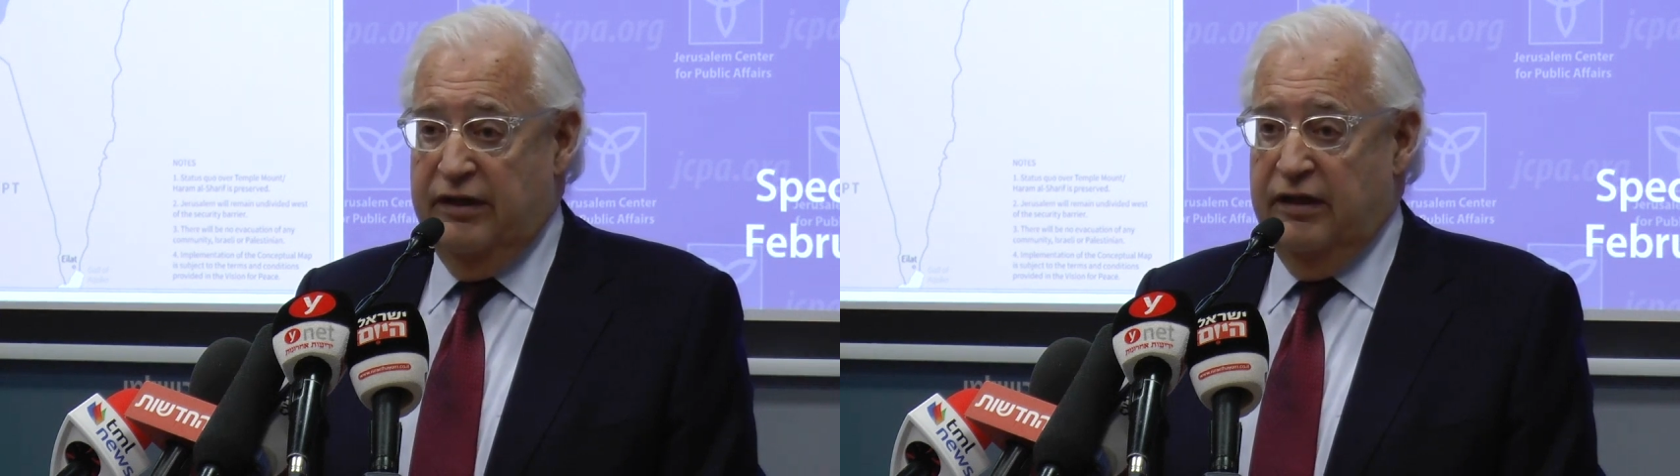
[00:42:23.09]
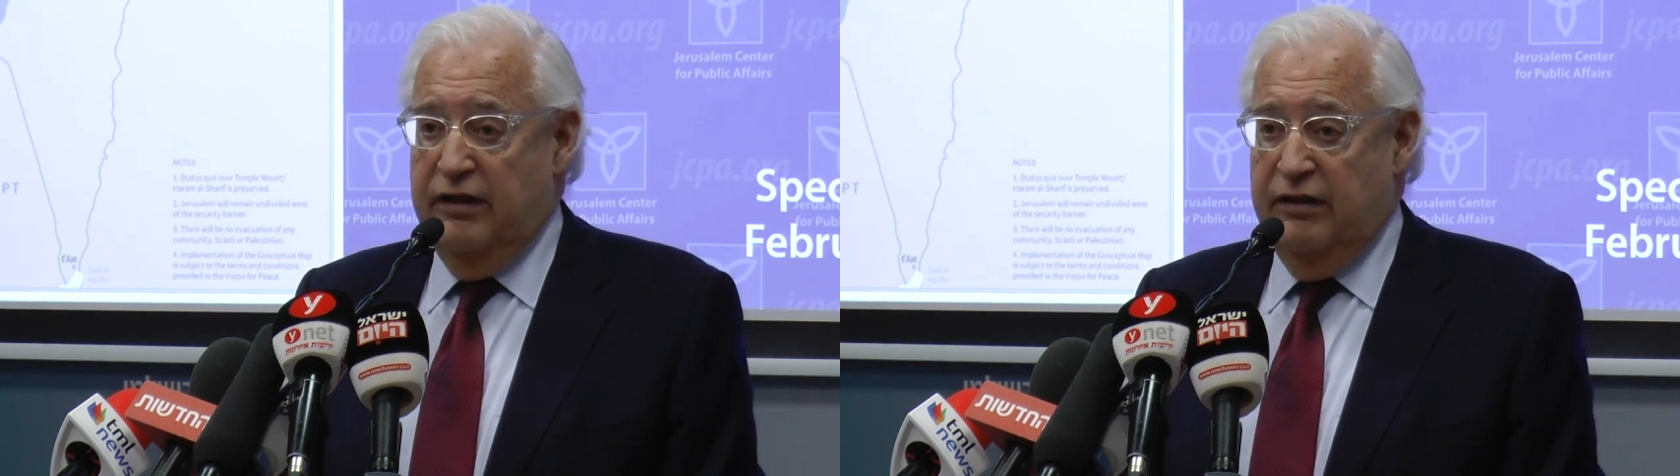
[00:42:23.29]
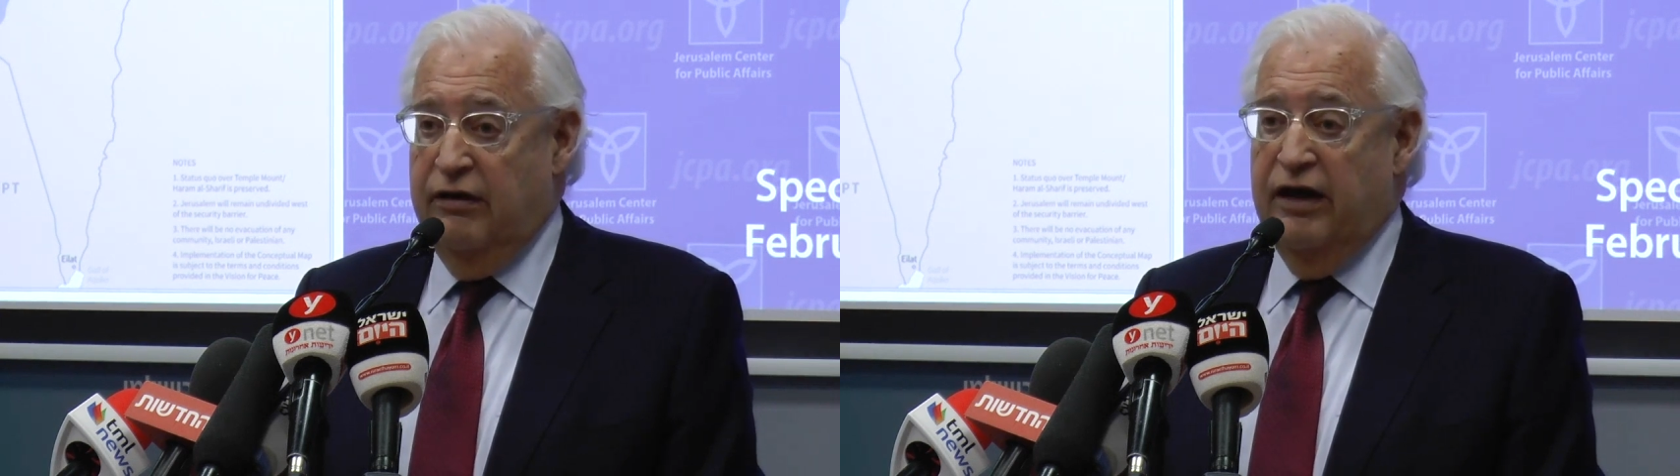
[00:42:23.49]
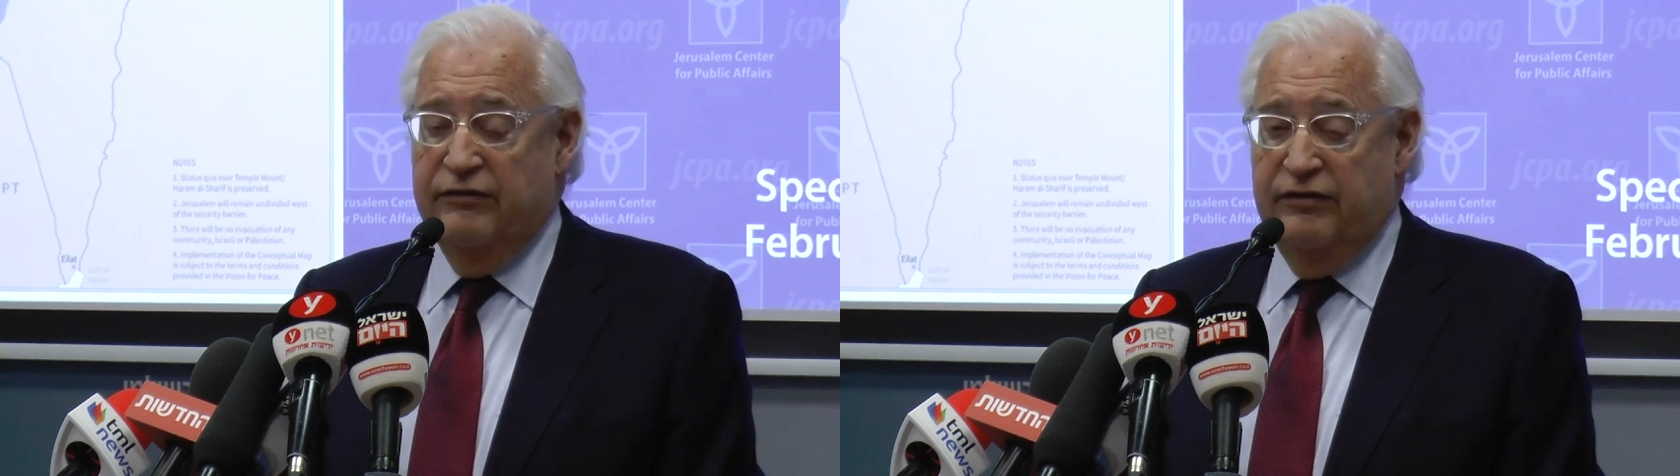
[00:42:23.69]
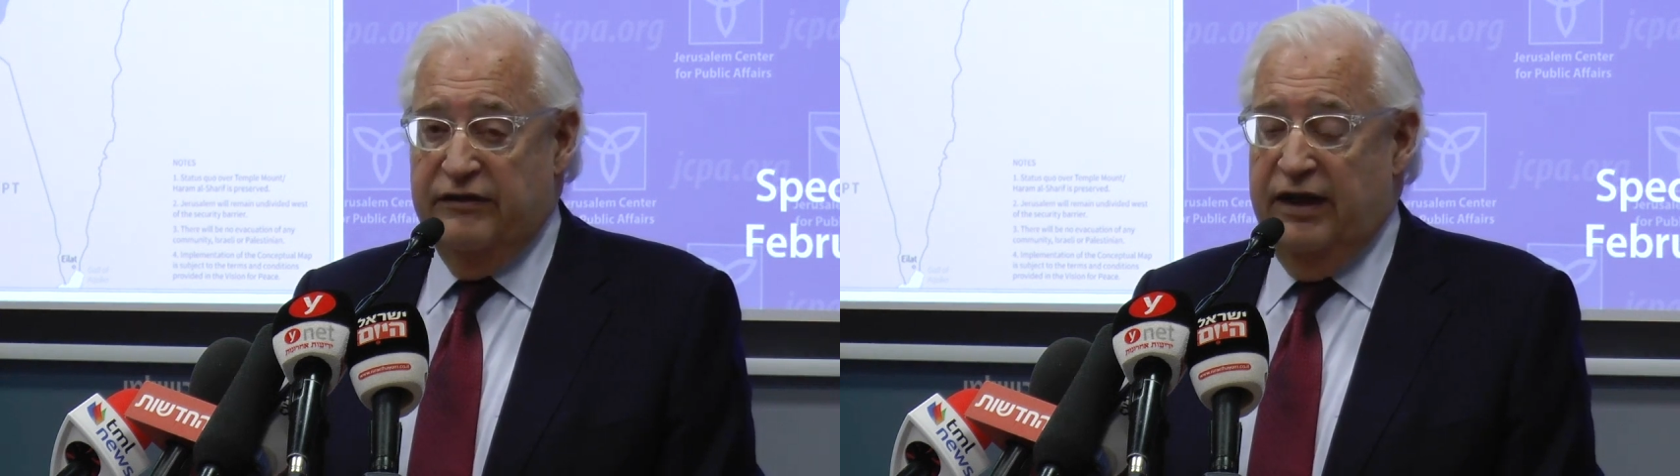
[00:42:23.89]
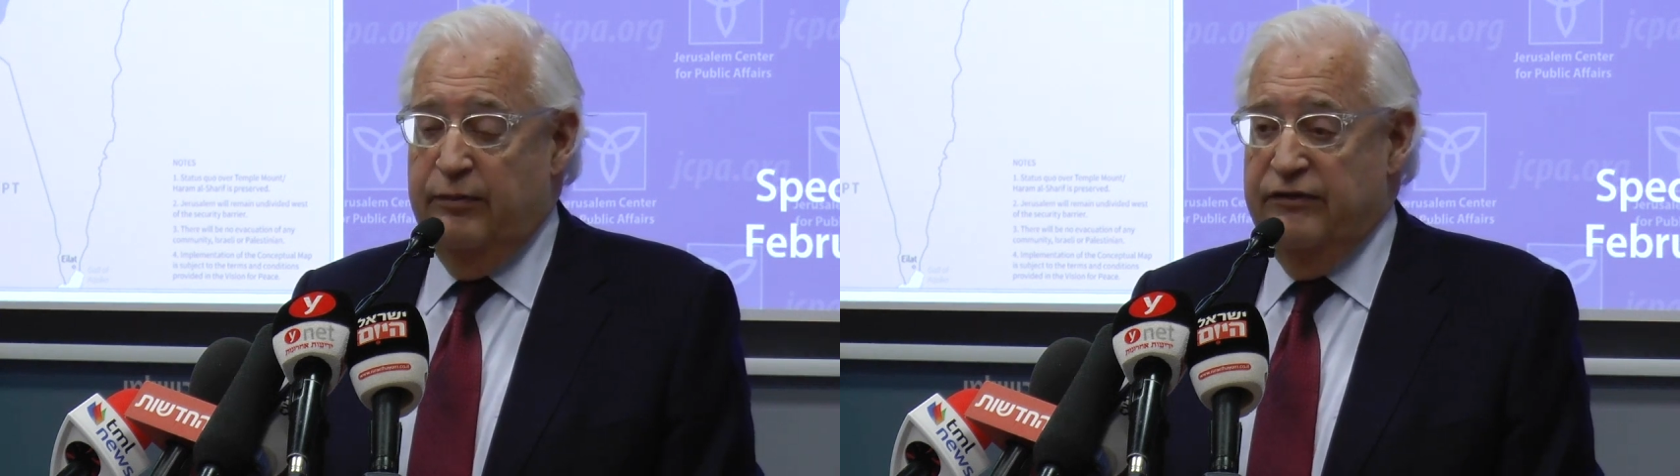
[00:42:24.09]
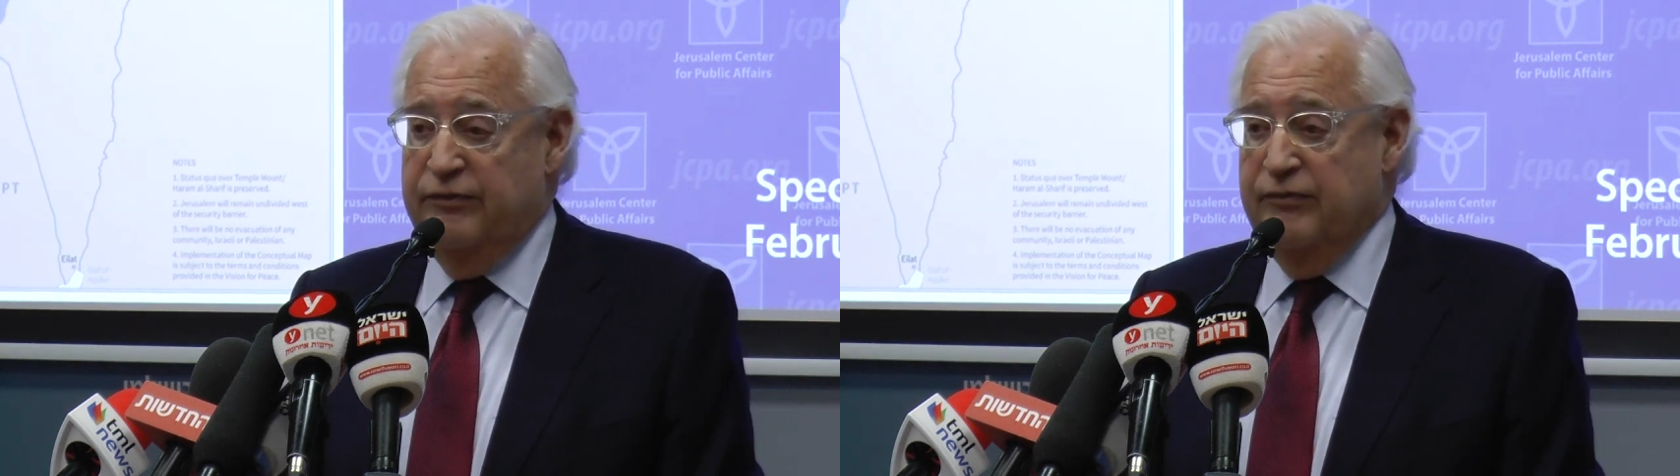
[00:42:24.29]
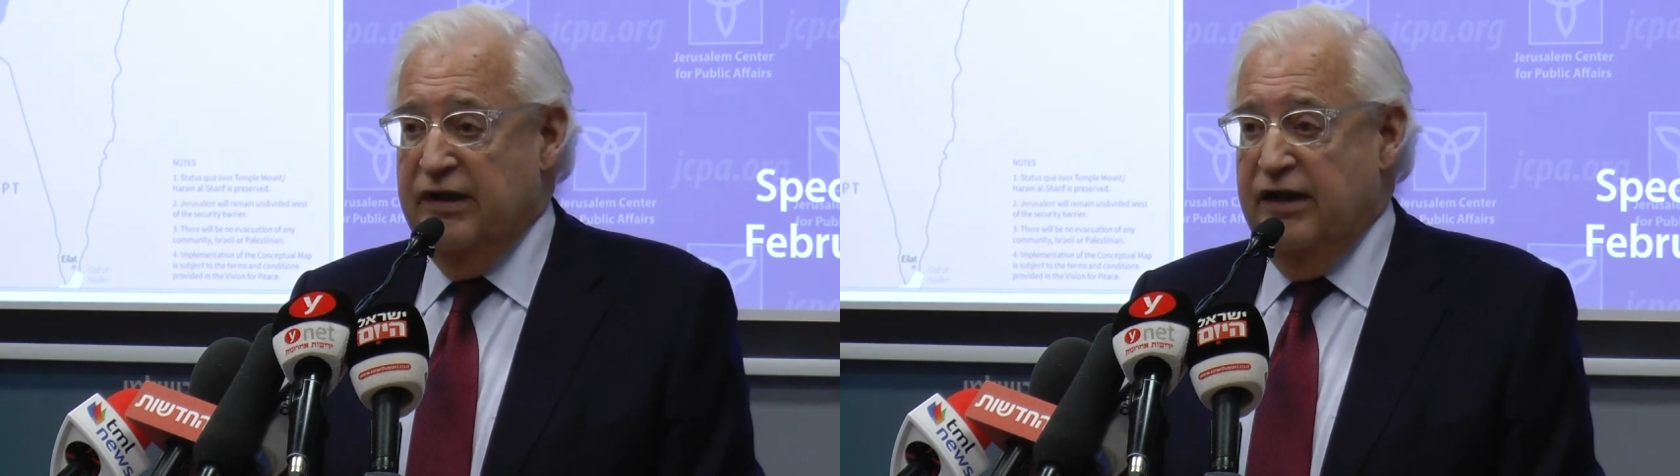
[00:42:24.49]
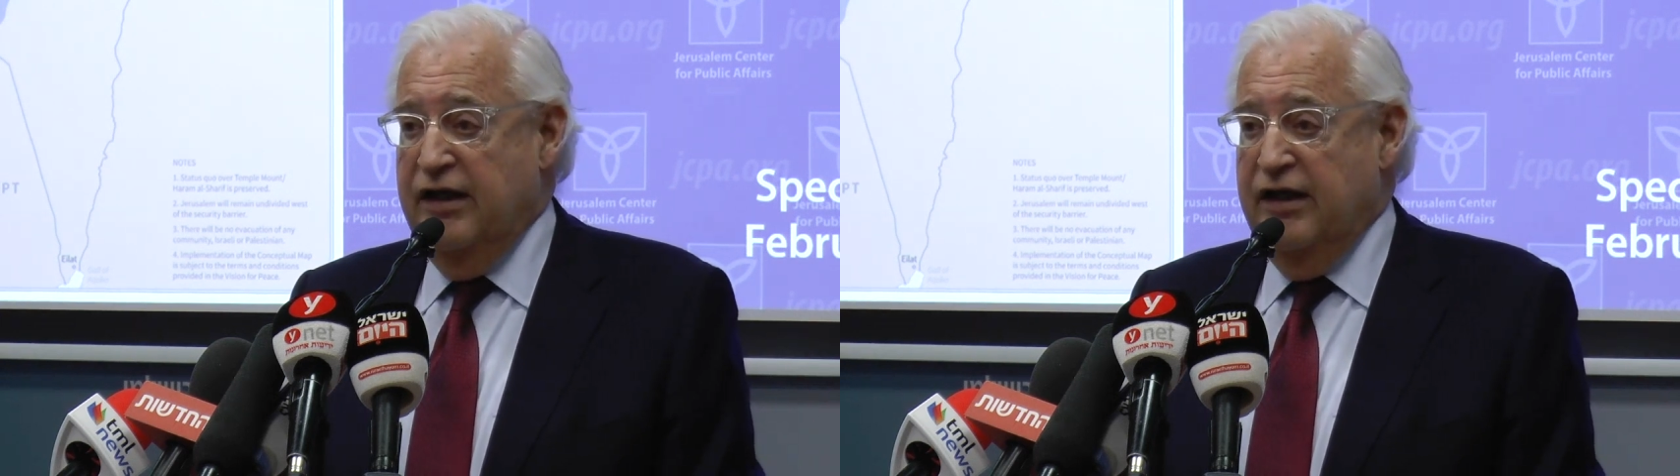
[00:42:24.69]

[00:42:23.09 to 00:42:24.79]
with a lot of its neighbors.